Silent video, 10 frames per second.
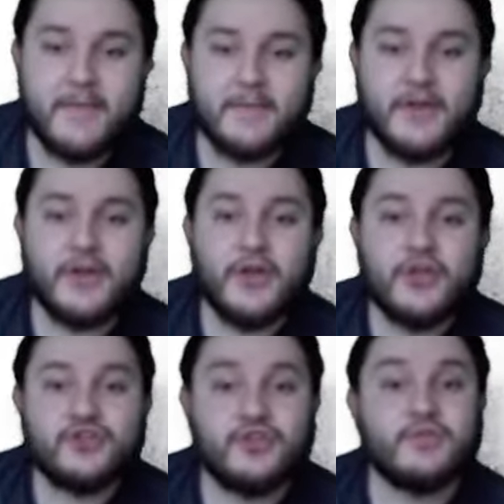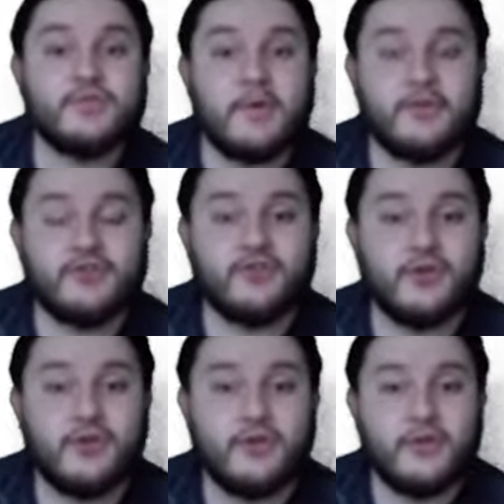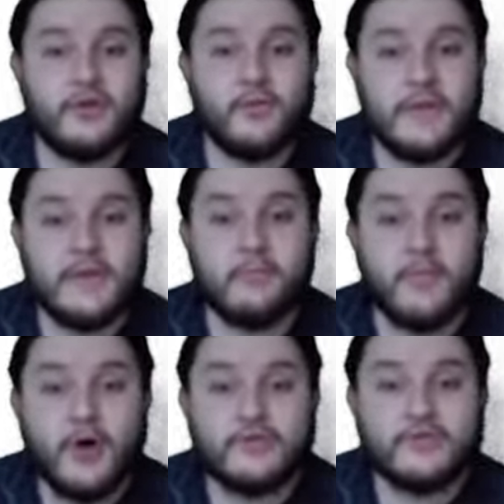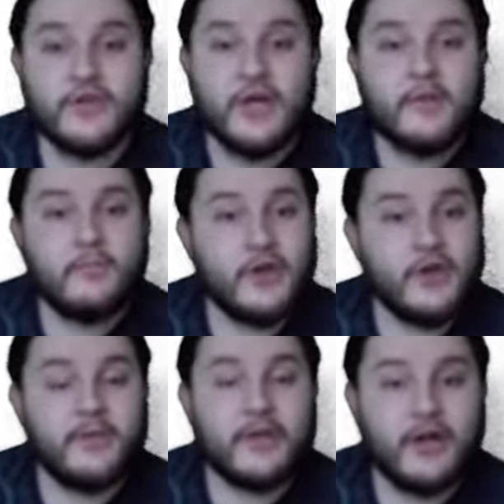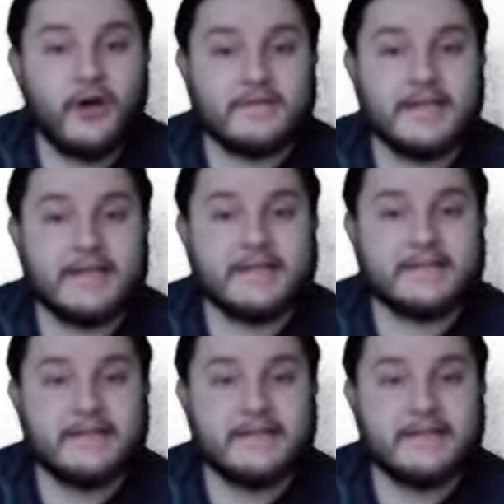that students probably struggle with the most, purely because it's